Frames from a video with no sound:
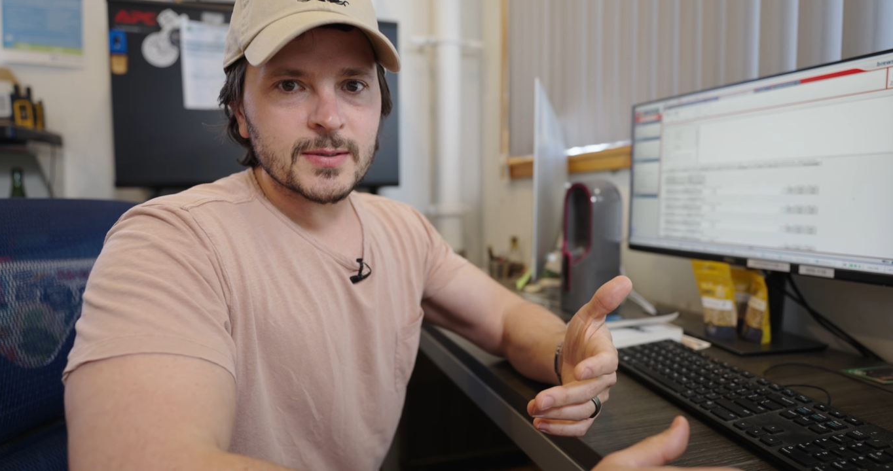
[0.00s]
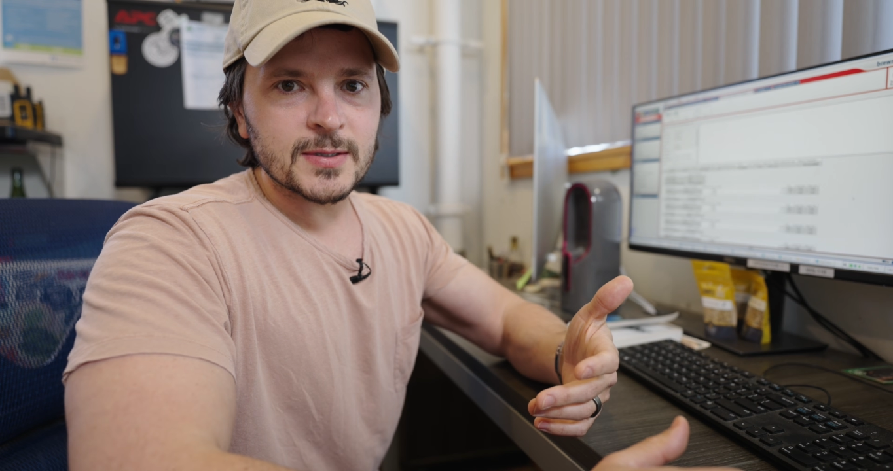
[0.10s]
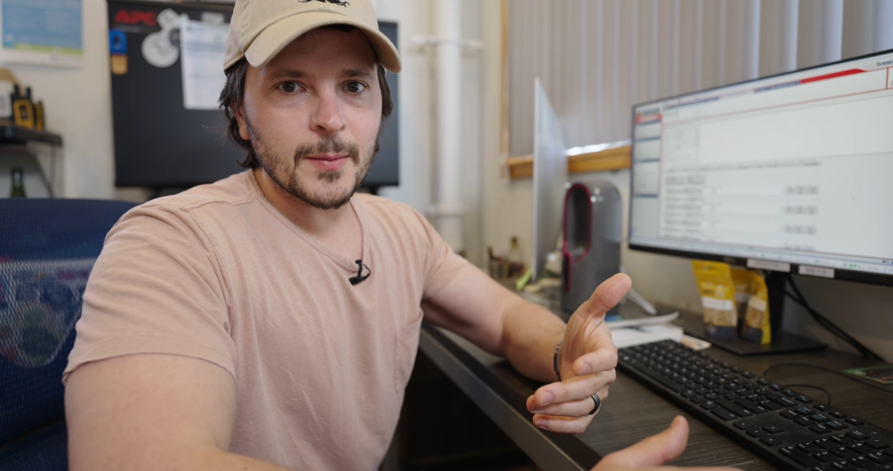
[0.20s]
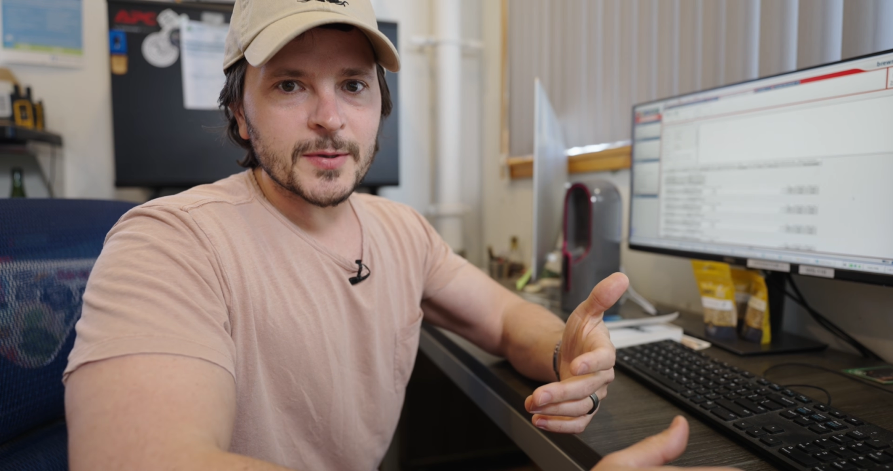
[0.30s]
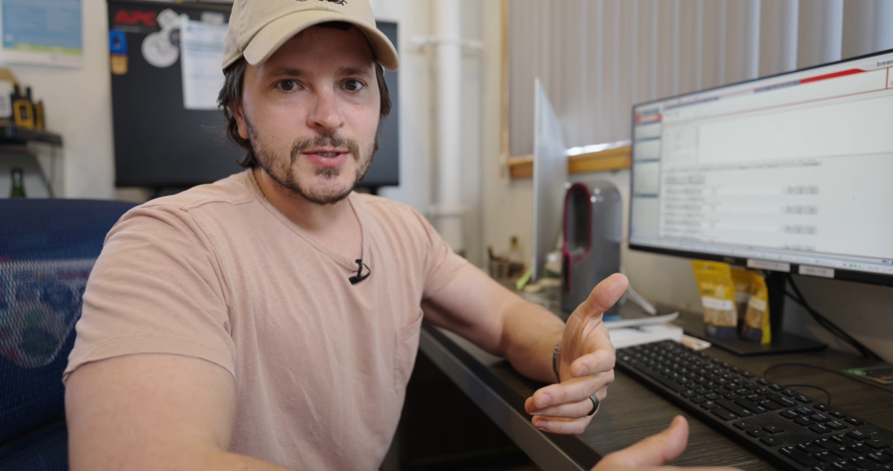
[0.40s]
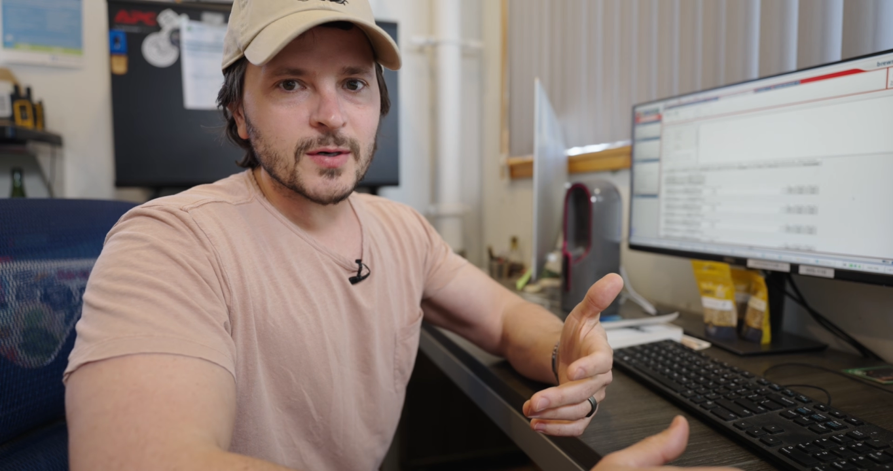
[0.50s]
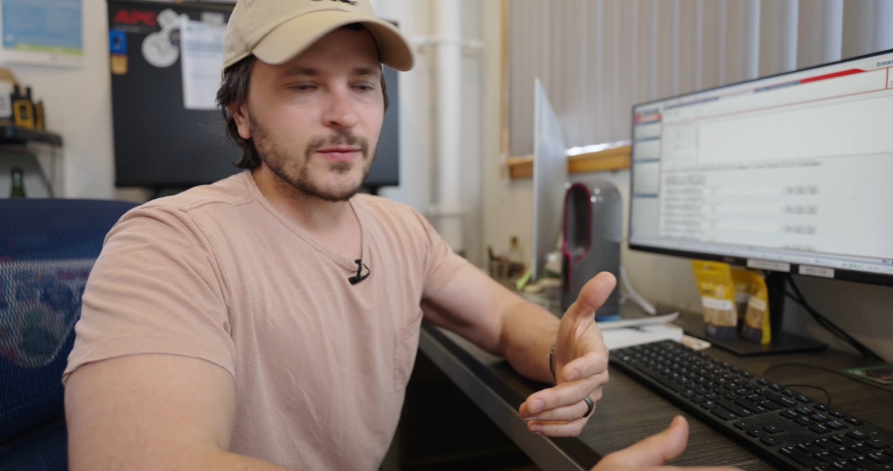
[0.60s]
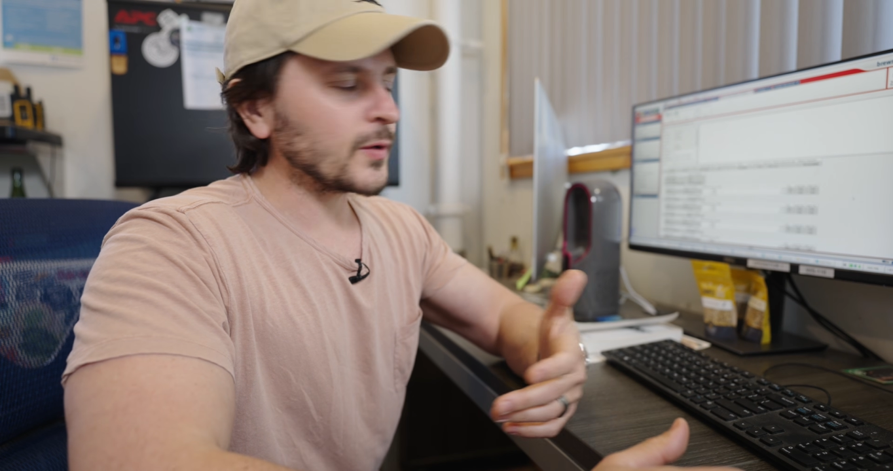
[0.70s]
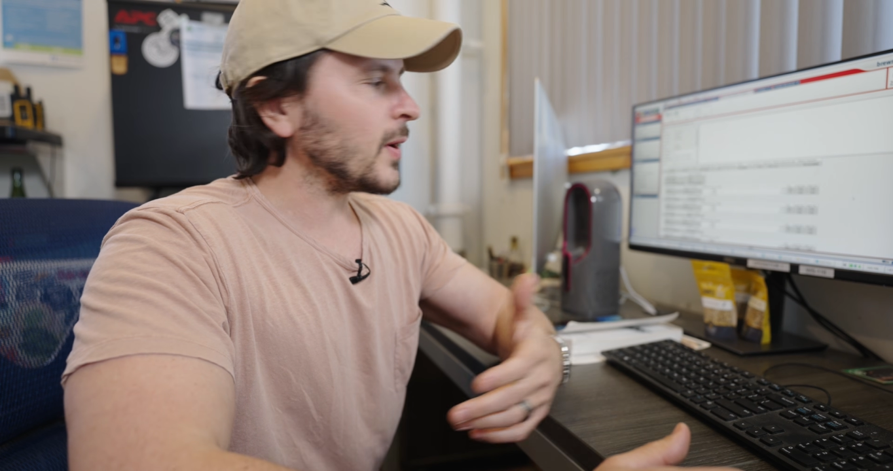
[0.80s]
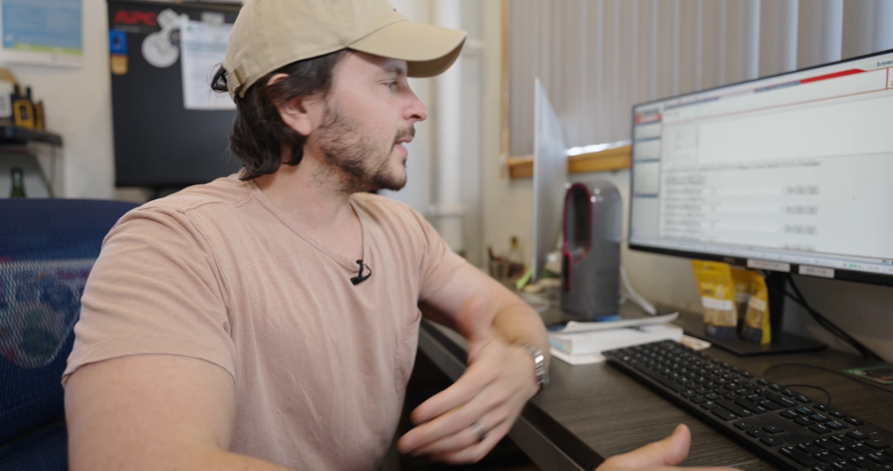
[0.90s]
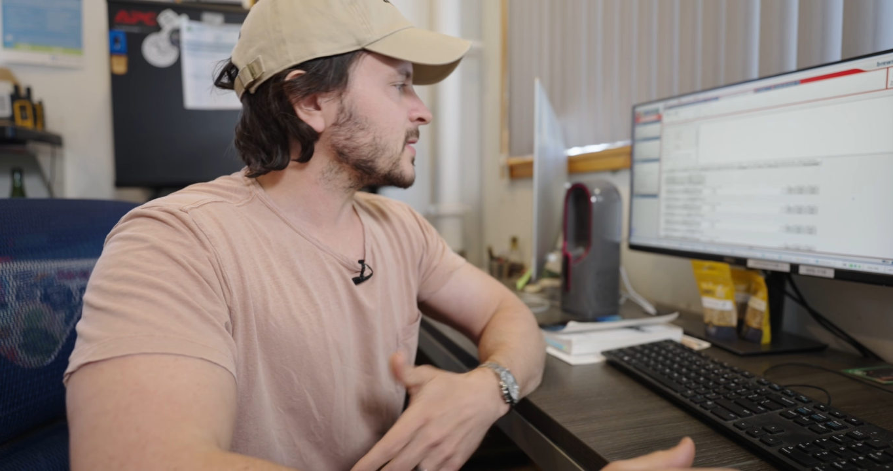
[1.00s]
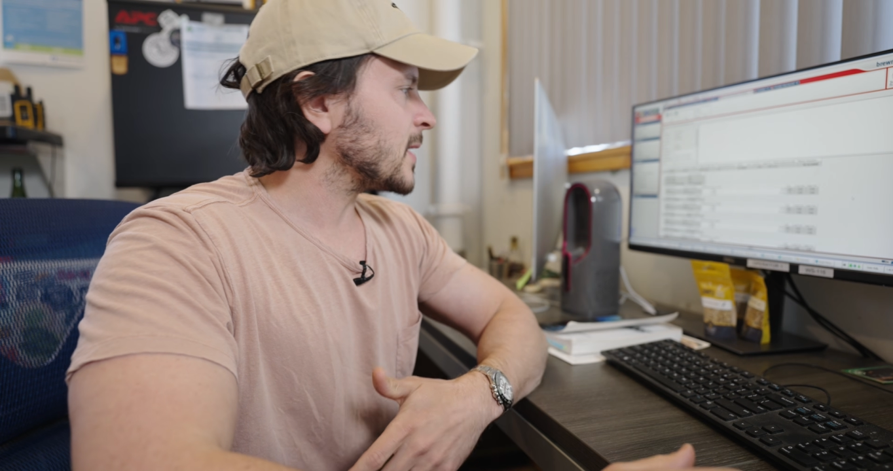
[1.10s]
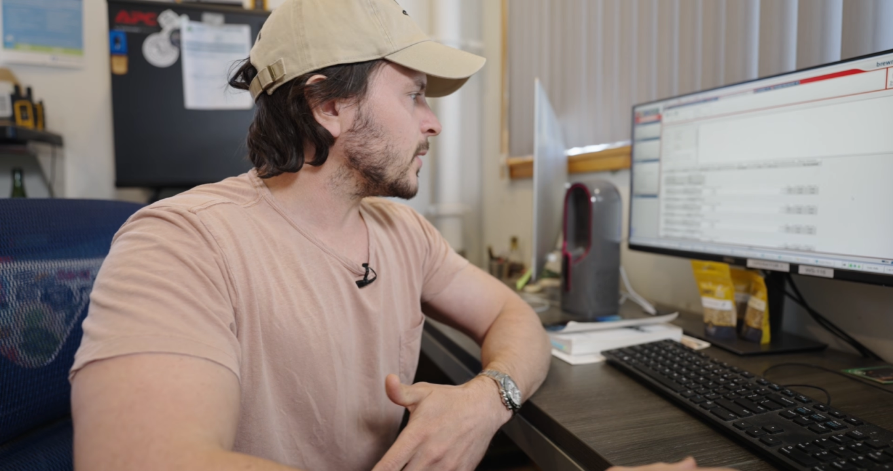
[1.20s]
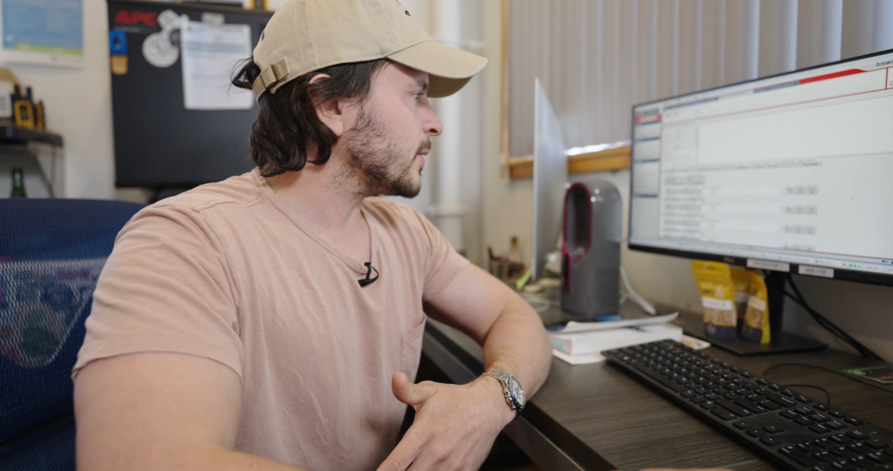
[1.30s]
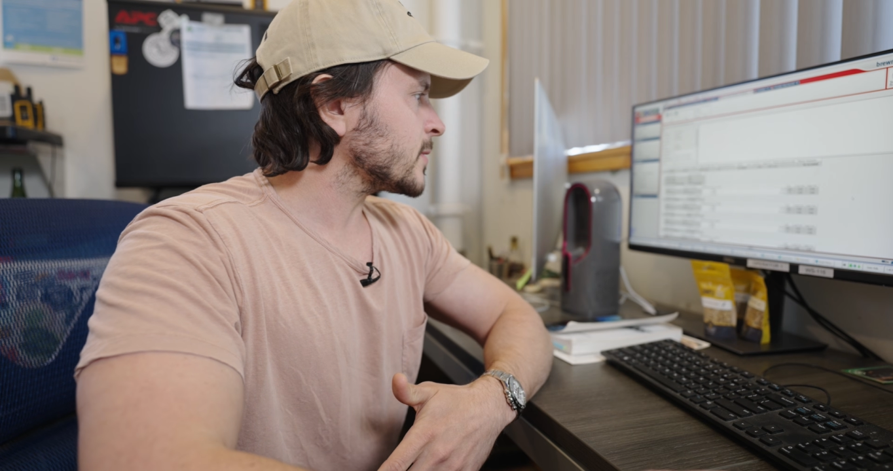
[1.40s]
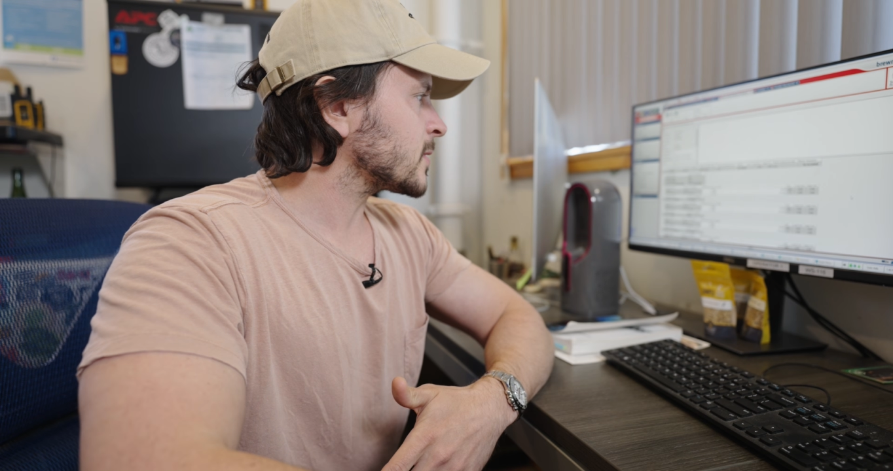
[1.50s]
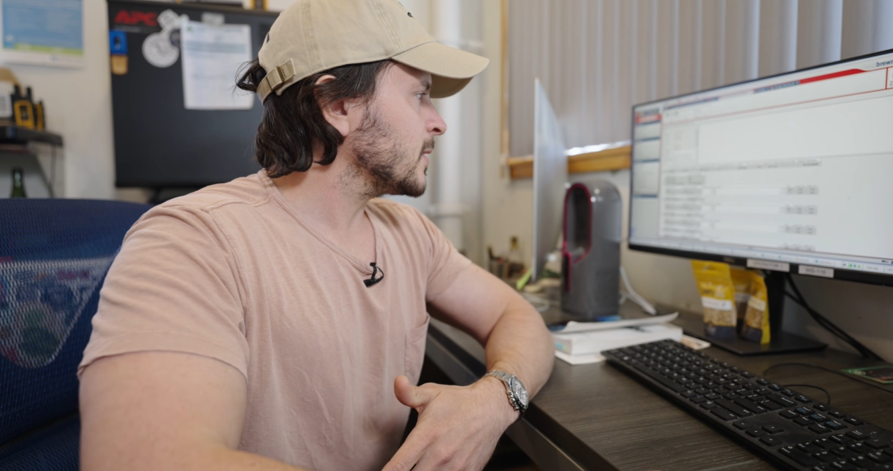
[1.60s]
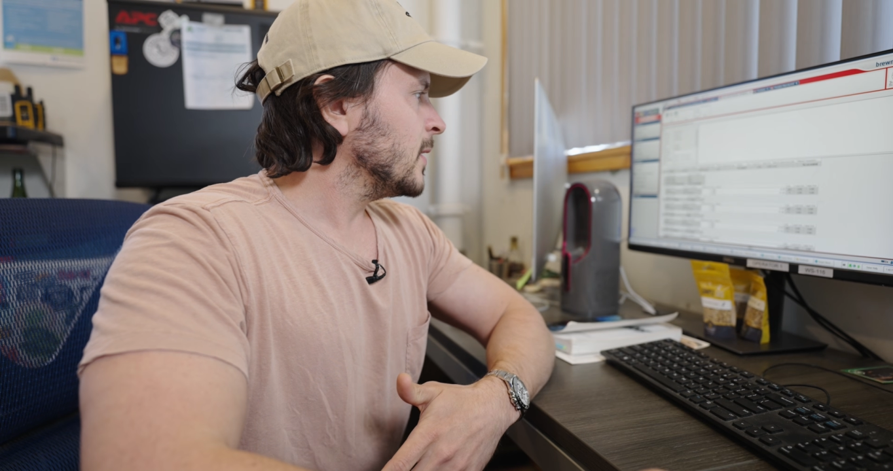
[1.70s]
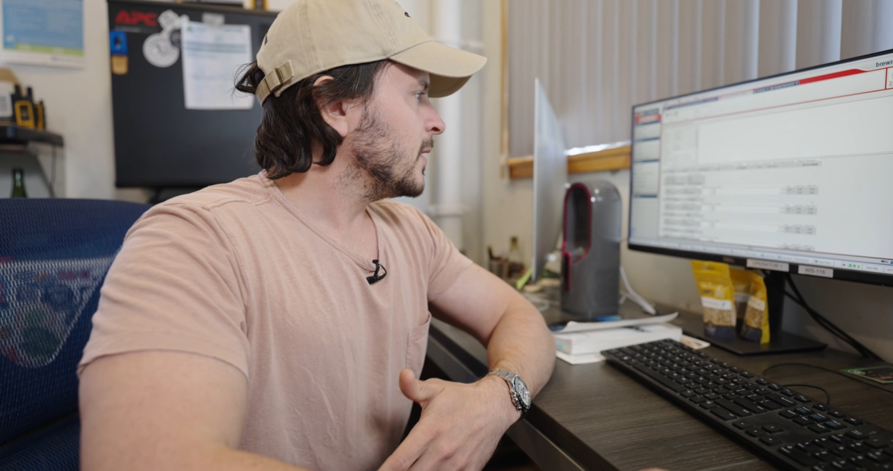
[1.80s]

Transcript: temperature of the grain settles,